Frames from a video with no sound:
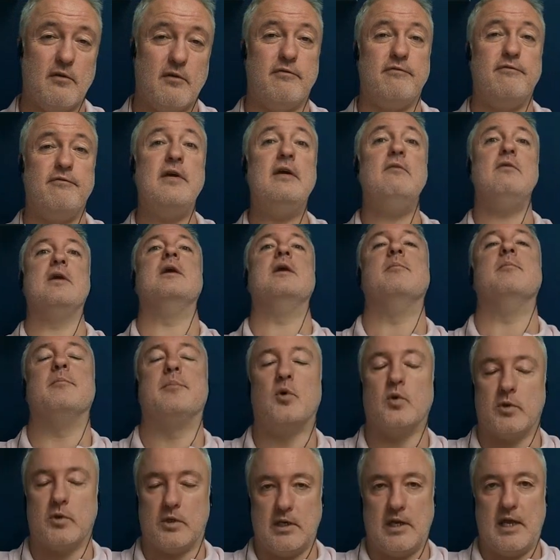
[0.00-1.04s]
a very
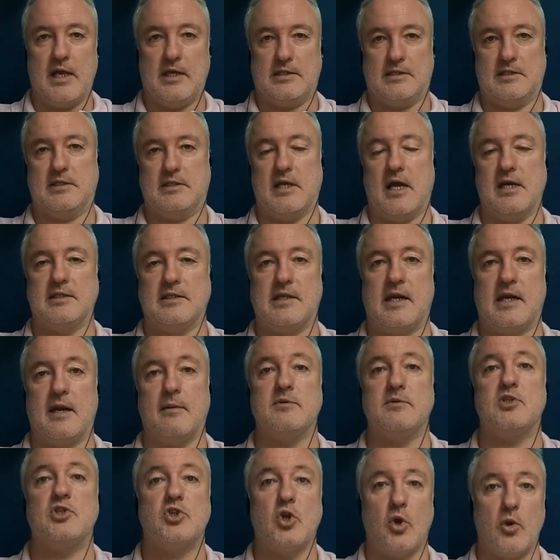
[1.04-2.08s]
important exercise that
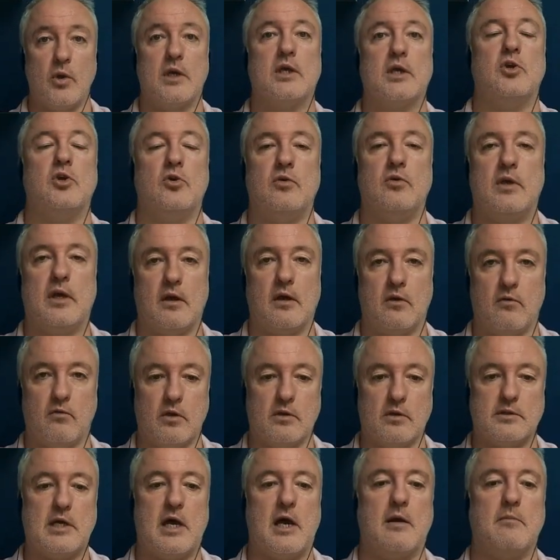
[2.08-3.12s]
I'm showing you here in
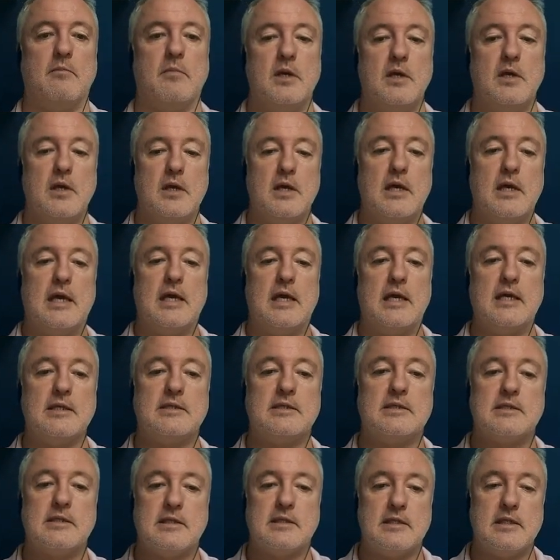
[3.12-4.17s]
real time
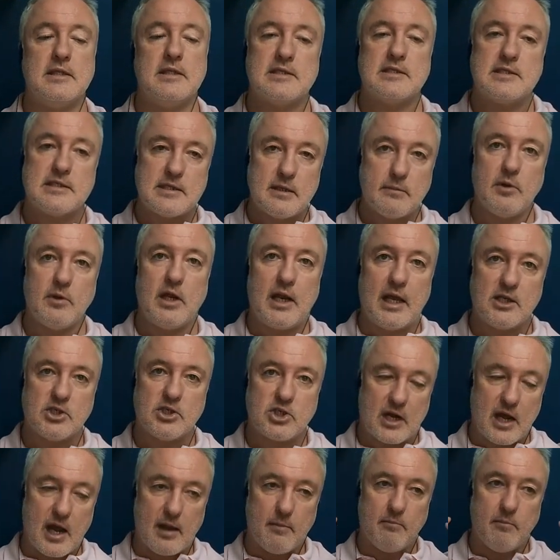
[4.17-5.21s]
is the
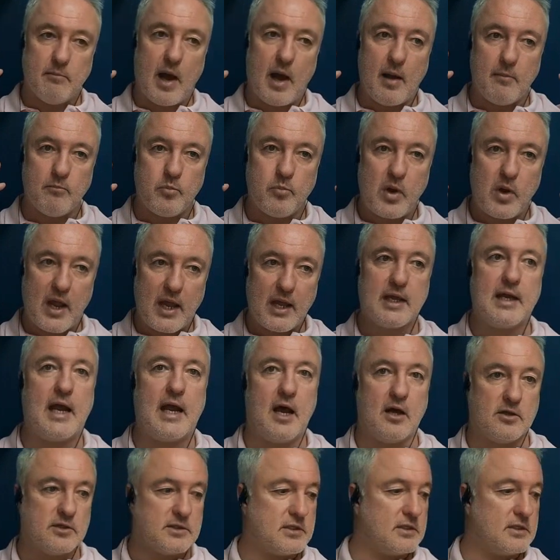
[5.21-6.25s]
simulation. I'm playing it
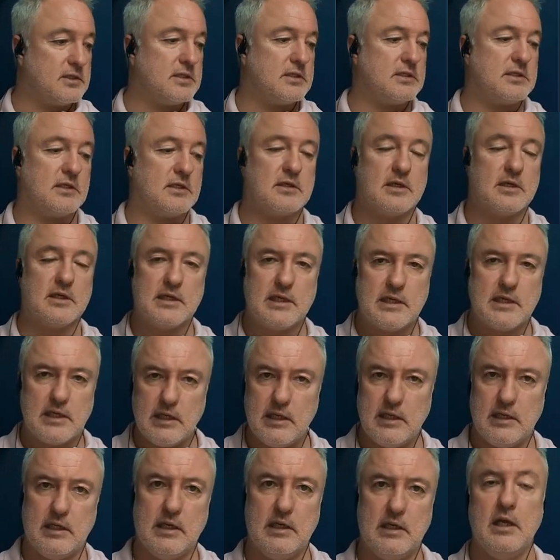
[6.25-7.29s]
out. This is a
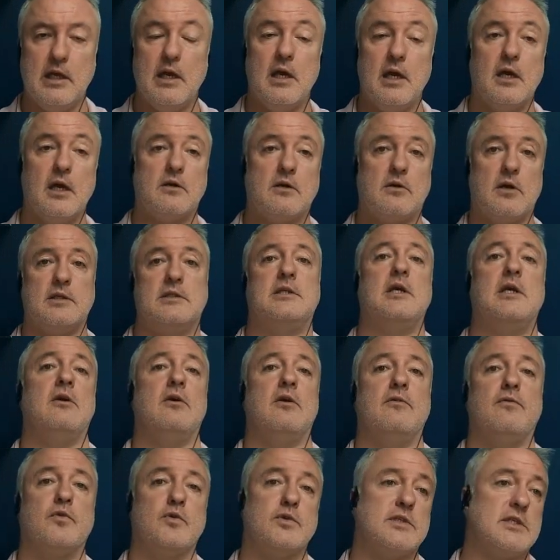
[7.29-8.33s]
key
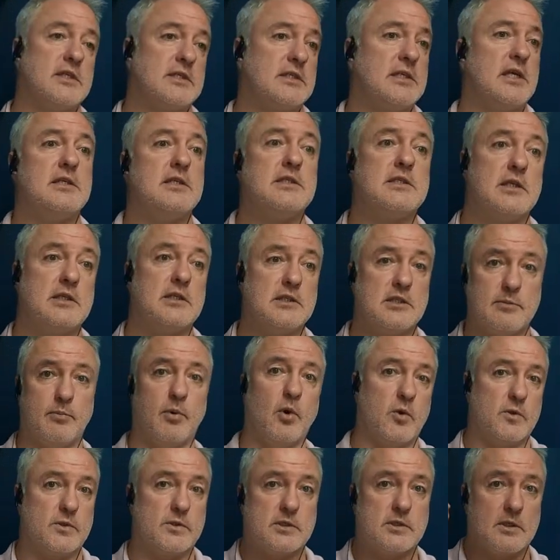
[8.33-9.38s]
criteria for success in
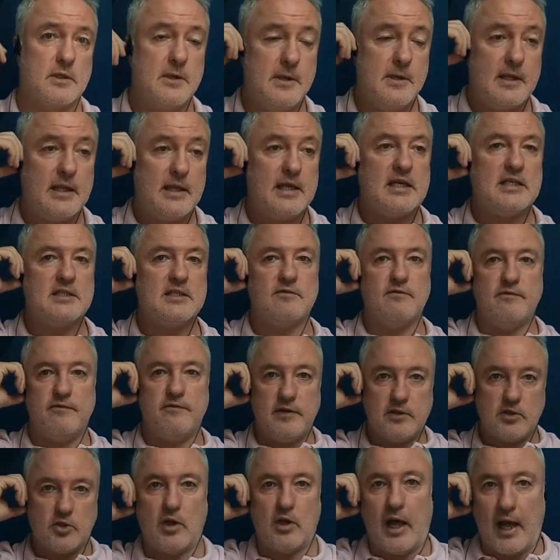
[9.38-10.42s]
sports, is
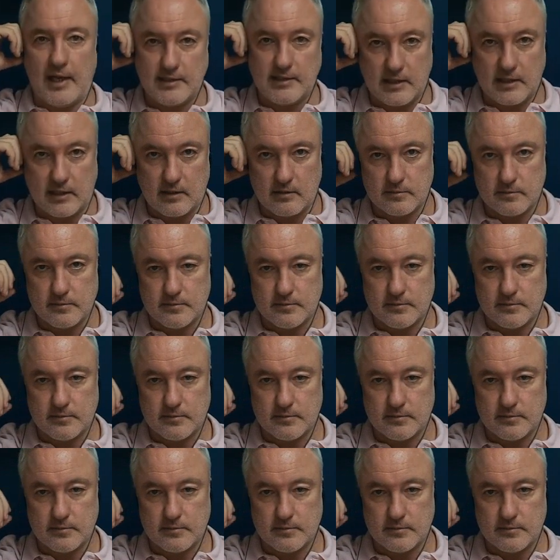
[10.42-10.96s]
visualizing